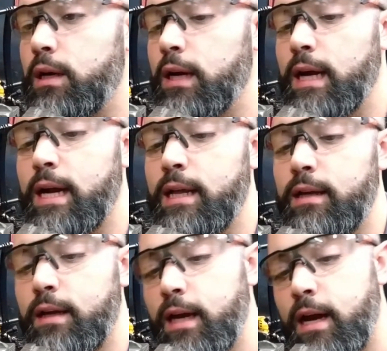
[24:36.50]
got
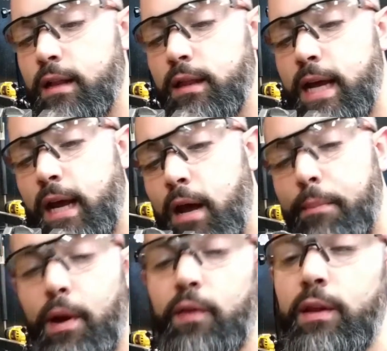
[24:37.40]
a leg
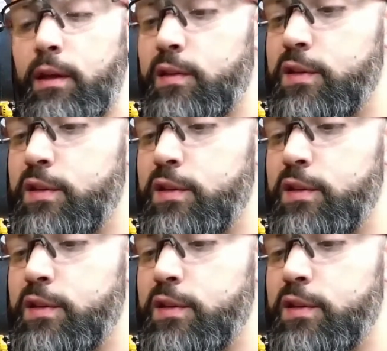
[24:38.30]
up on the